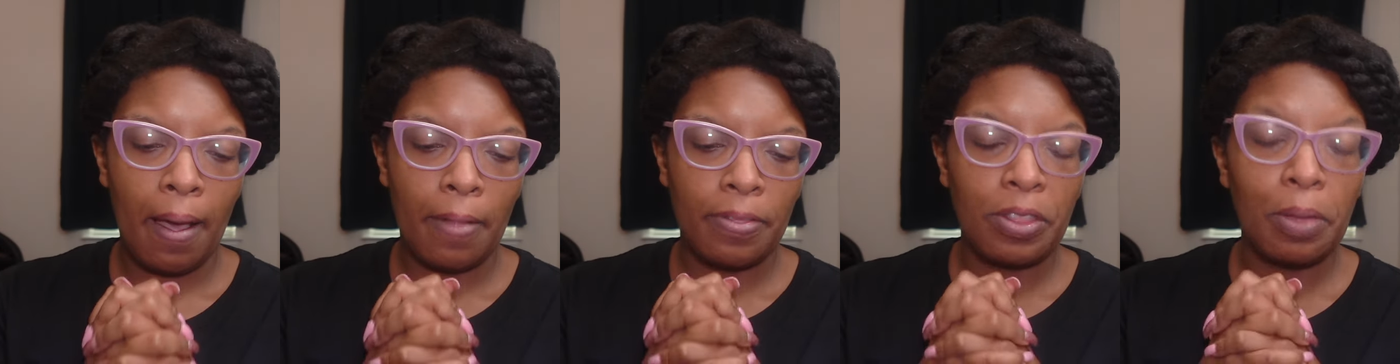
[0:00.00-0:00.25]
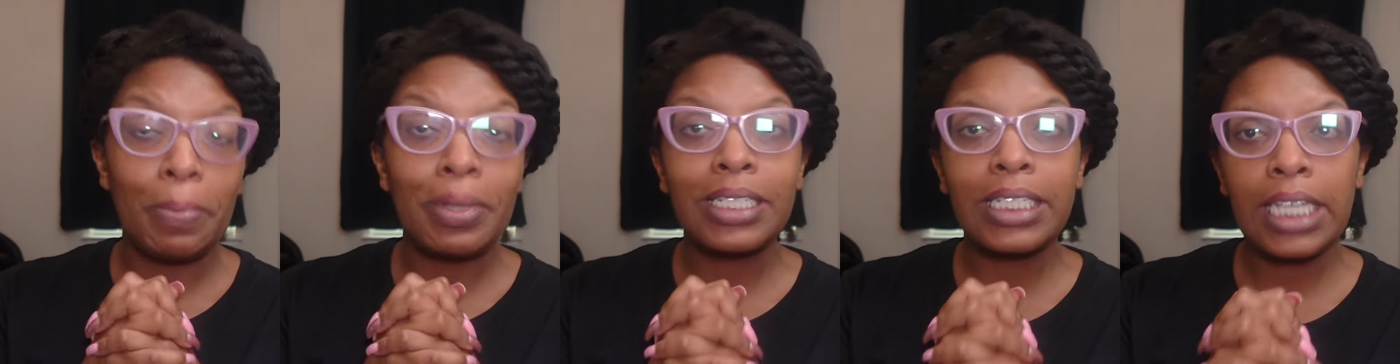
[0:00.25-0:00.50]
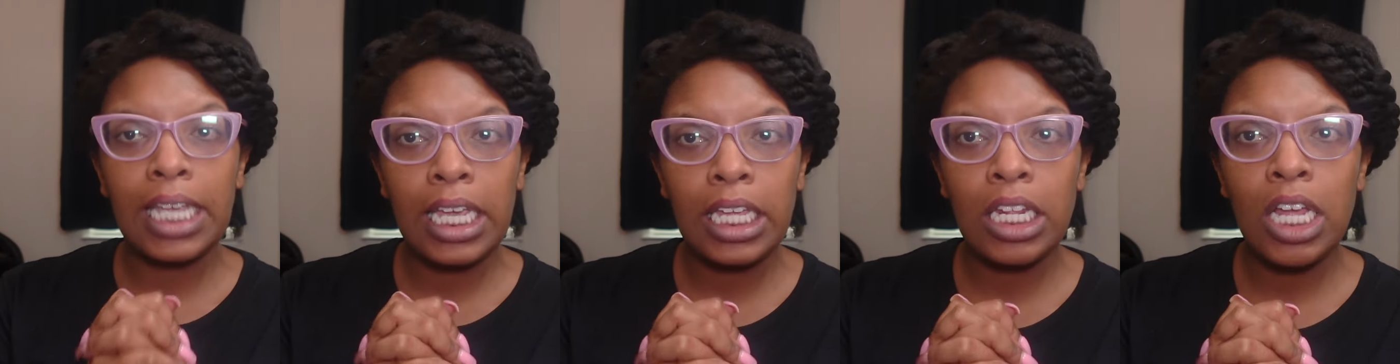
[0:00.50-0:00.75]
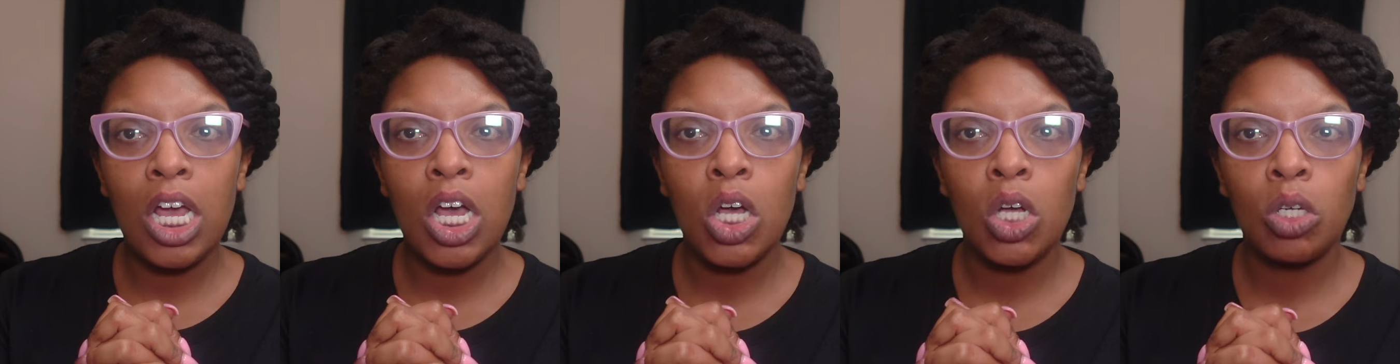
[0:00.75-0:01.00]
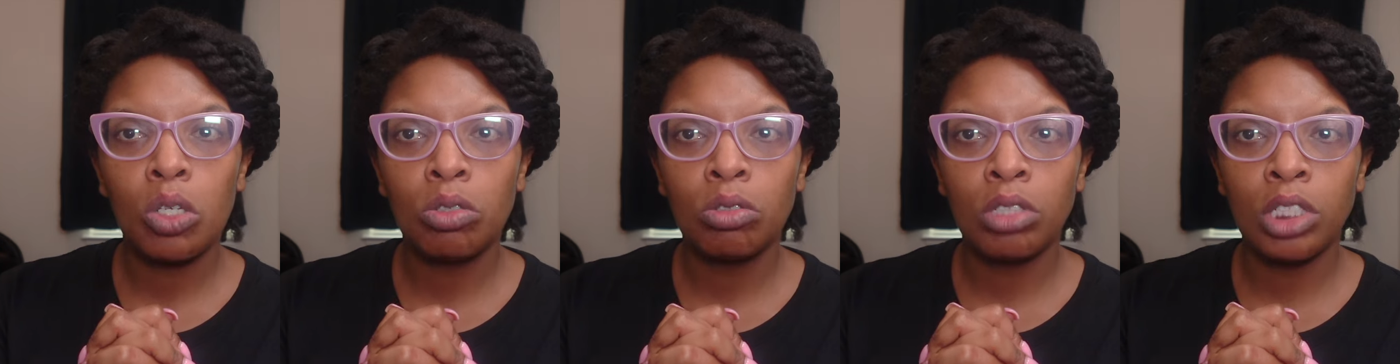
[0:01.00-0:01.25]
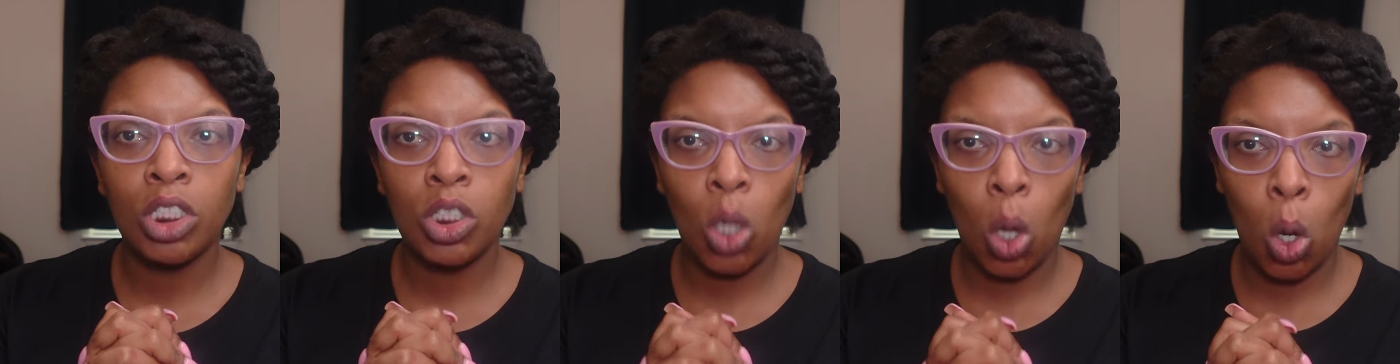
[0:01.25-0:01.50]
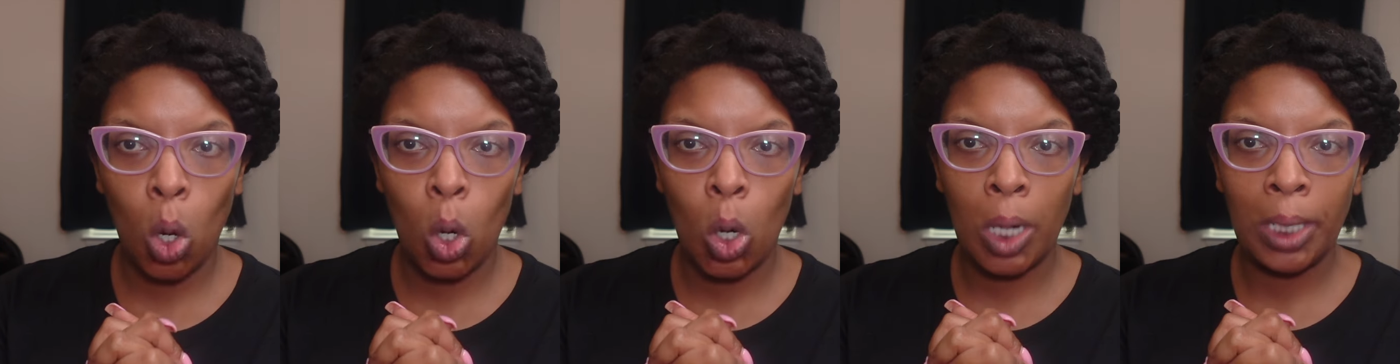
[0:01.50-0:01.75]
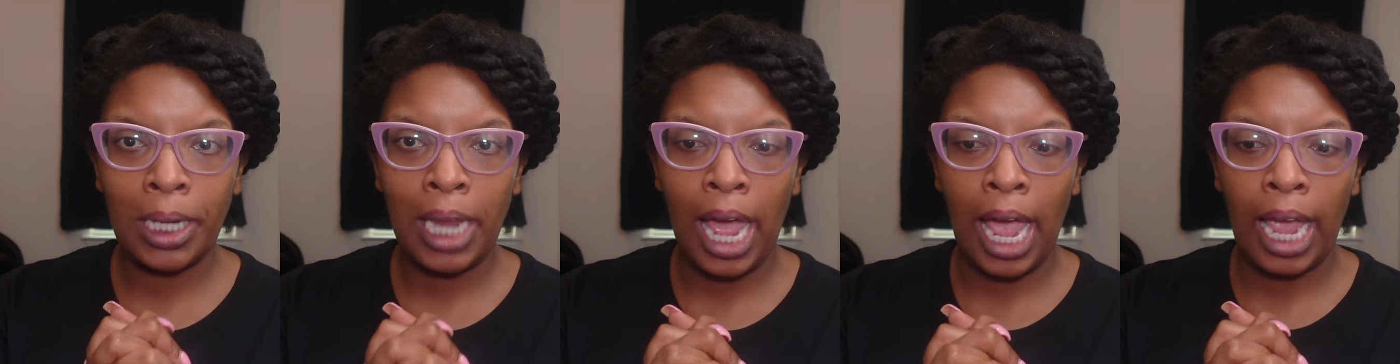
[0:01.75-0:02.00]
The mosquitoes
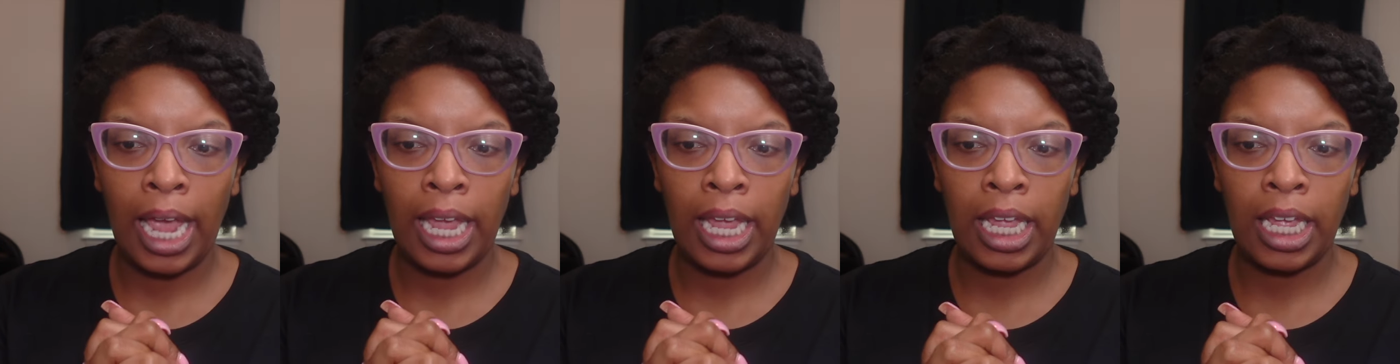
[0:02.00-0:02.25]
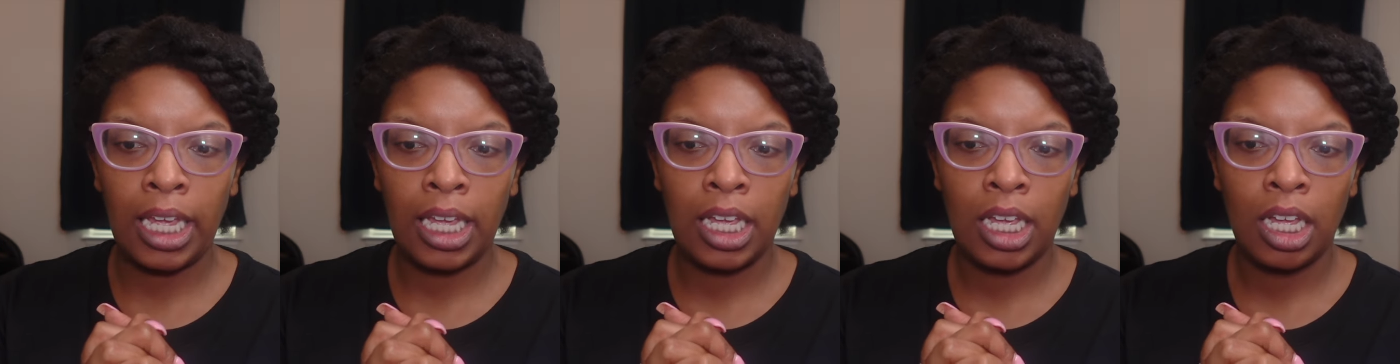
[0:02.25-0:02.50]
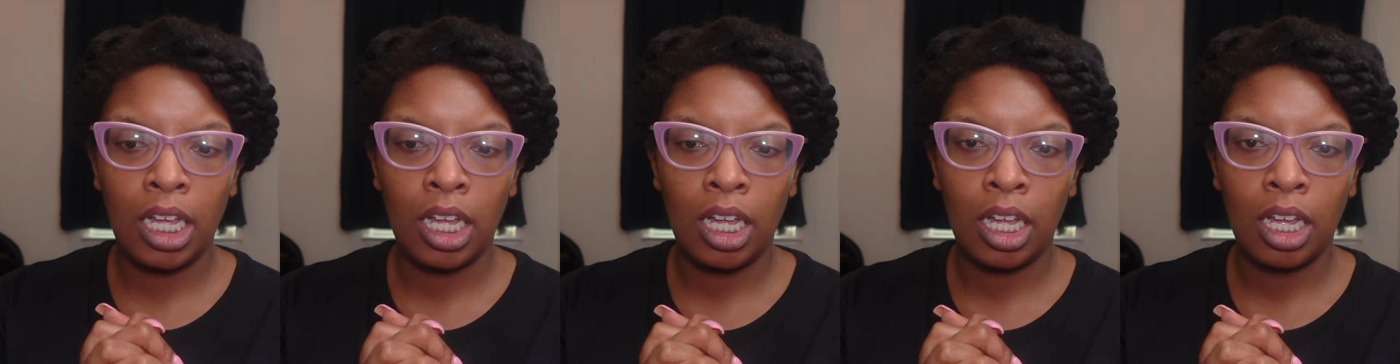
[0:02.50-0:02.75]
are like